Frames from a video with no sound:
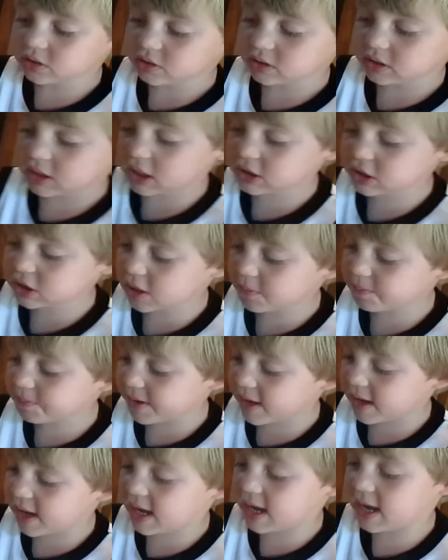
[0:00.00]
ketchup
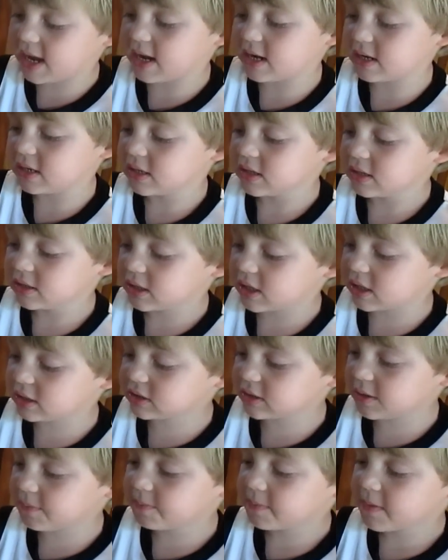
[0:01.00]
and
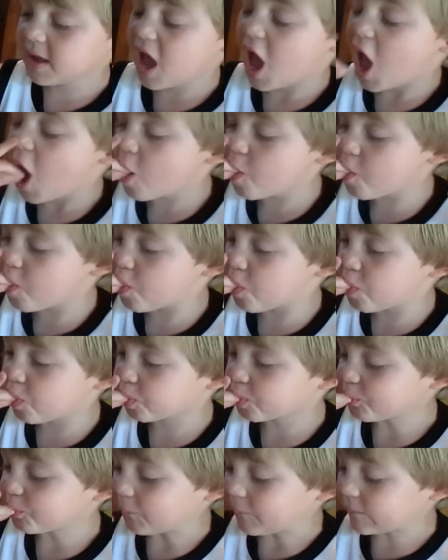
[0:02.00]
ketchup um,
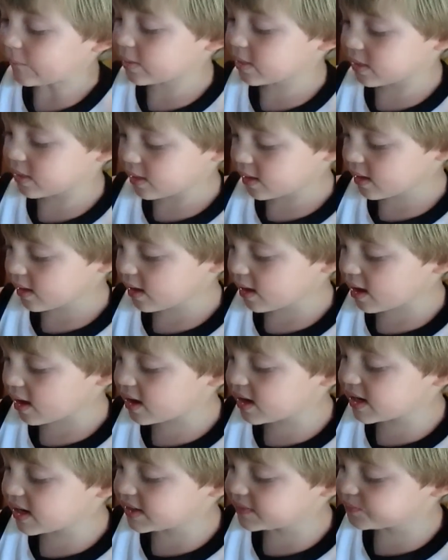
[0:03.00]

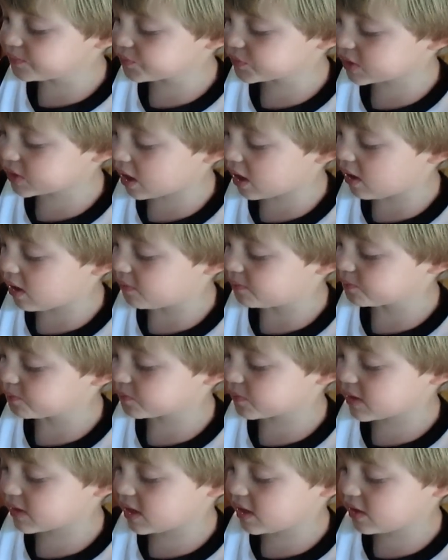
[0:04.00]
and um
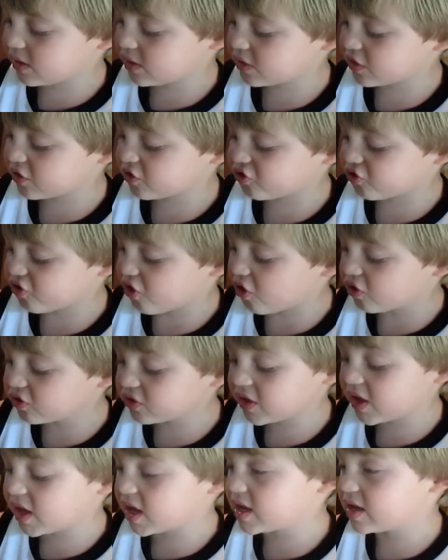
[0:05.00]
these straw
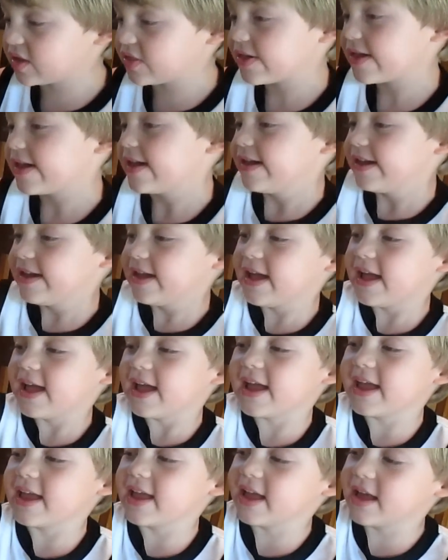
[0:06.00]
things.
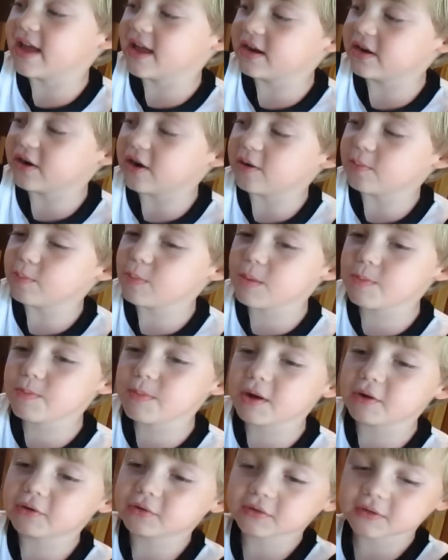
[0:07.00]
And almond
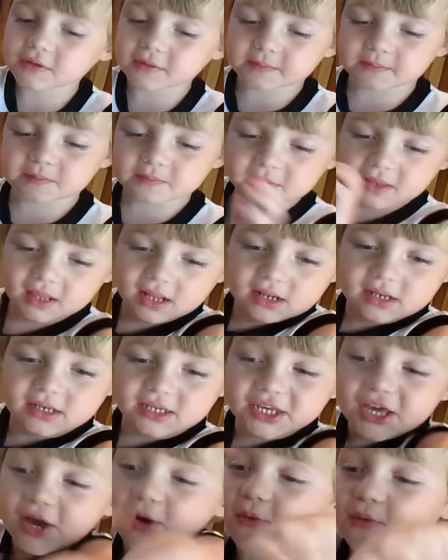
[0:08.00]
milk.
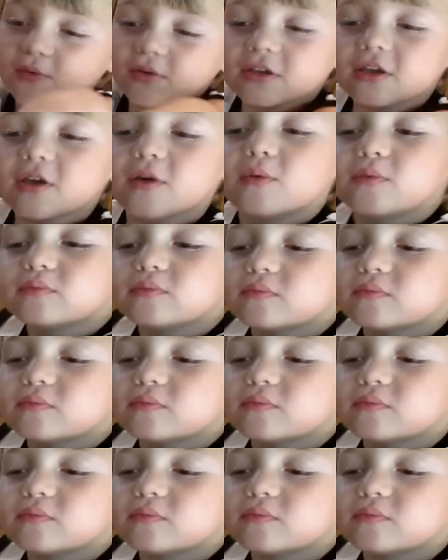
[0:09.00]
You, you.